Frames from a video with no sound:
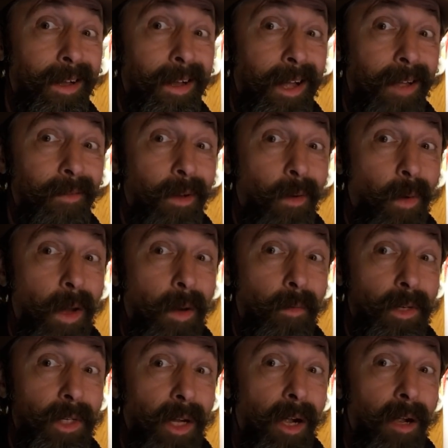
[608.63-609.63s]
I haven't quite
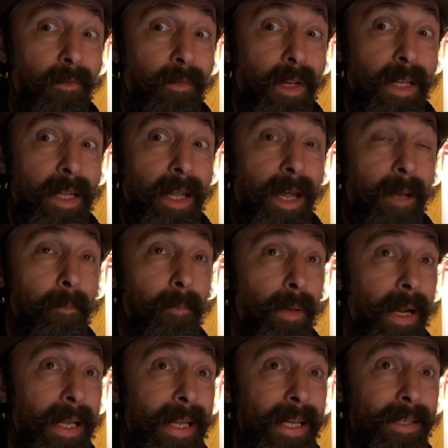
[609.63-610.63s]
resolved it yet,
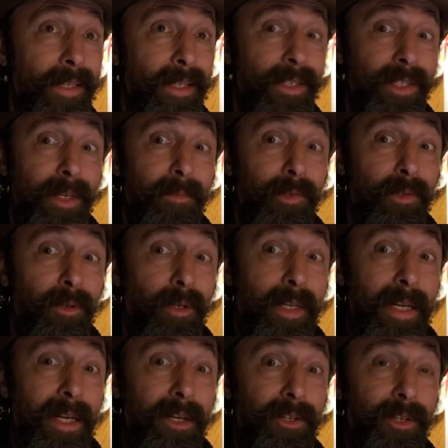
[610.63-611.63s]
but I guess it's some sort
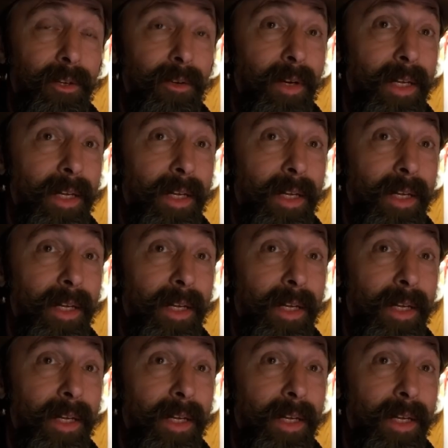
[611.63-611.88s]
of issue.